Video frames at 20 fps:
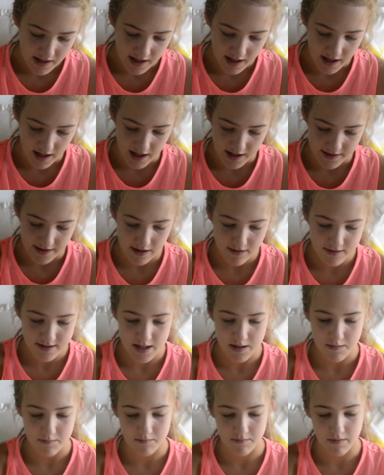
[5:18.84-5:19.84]
That was
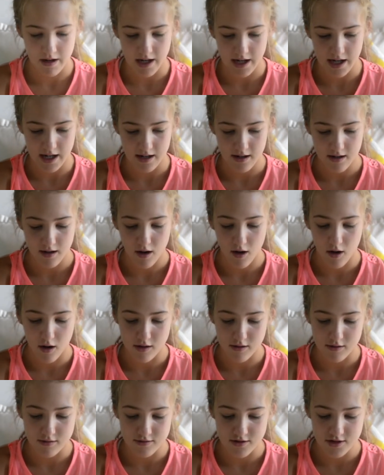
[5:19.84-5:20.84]
at my
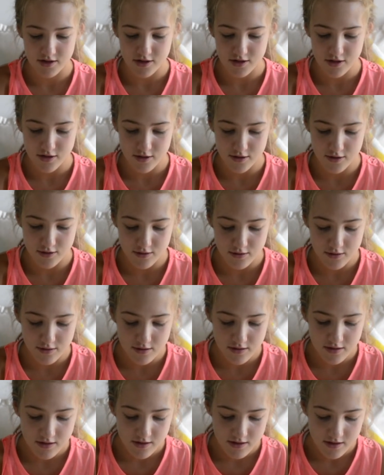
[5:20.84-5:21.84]
old
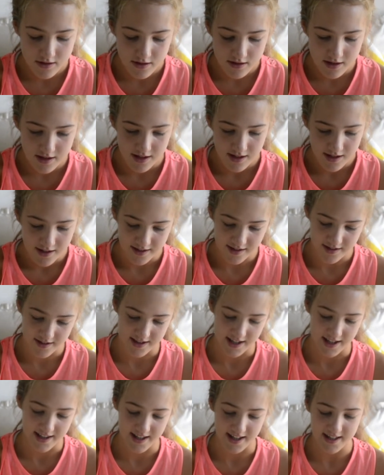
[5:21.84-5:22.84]
school. Oh,
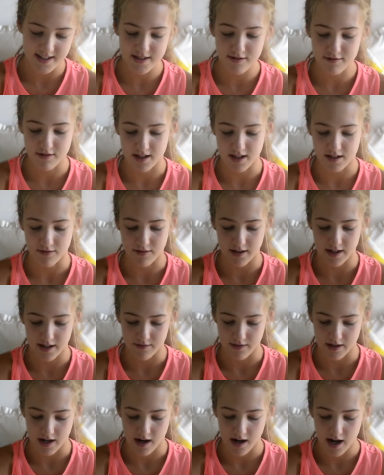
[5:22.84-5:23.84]
that's a really funny
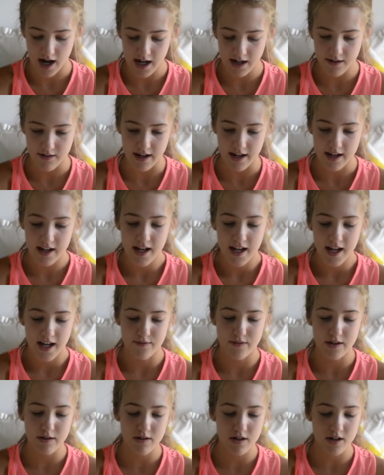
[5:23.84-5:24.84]
video. Anyway,
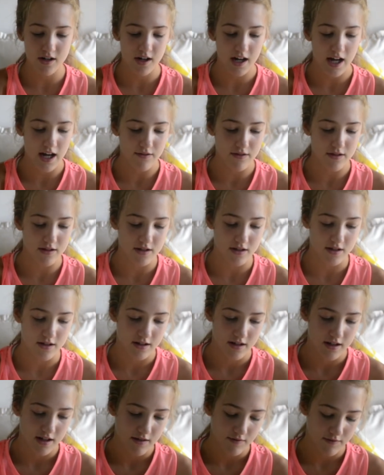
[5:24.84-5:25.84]
if you want to go have a look,
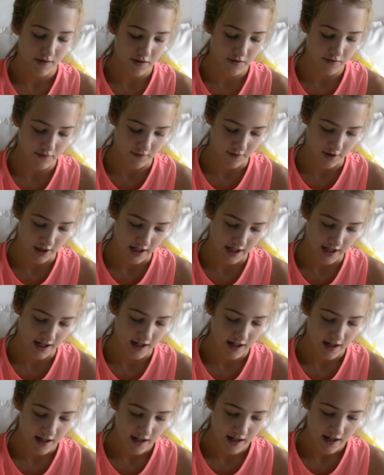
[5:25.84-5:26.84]
feel free.
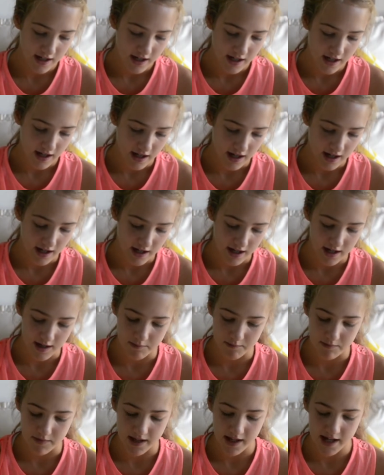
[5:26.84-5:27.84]

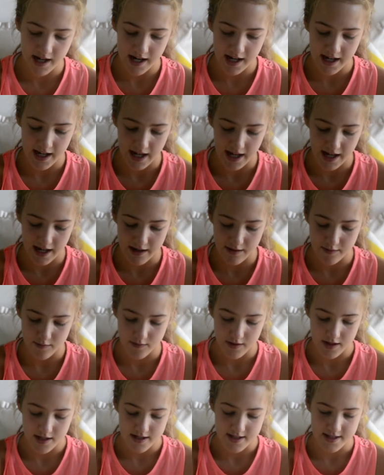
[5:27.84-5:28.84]
Then I
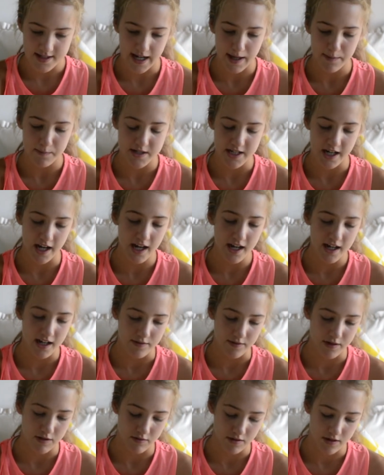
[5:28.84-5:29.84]
have Snapchat
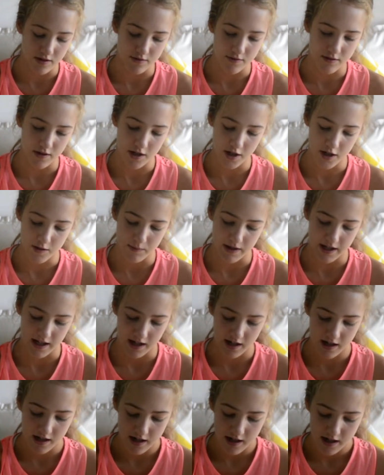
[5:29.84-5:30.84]
if you want to follow
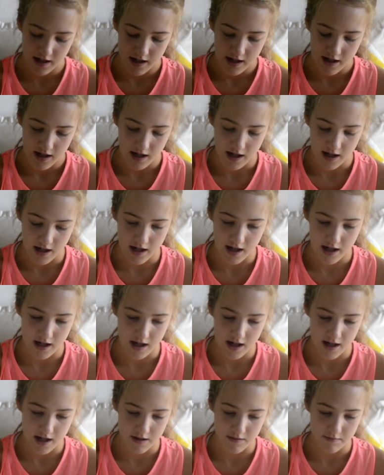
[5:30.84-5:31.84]
me.
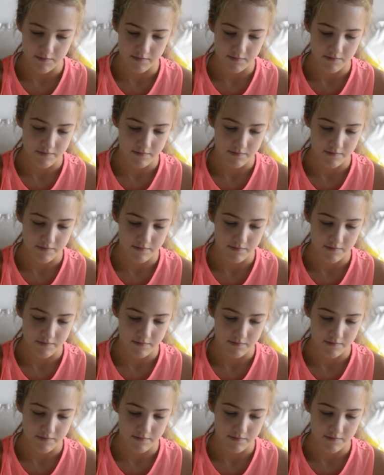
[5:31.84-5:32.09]
I